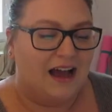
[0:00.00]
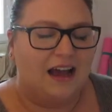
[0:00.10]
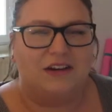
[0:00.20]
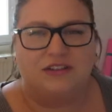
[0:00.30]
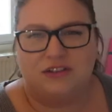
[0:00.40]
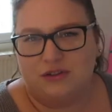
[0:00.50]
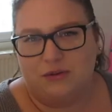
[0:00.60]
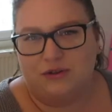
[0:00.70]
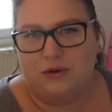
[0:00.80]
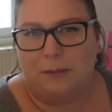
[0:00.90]
I also just
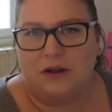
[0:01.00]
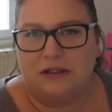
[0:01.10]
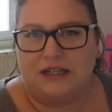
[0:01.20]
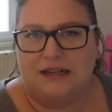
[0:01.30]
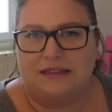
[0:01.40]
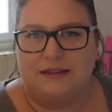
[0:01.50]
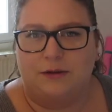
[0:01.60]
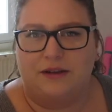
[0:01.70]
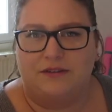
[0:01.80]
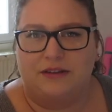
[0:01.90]
want to apologise a
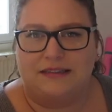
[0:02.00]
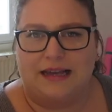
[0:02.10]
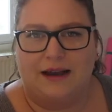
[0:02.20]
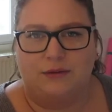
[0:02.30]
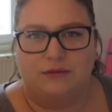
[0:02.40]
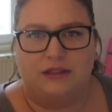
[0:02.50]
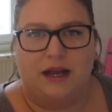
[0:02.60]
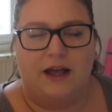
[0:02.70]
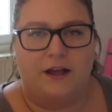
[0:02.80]
little bit for the sound.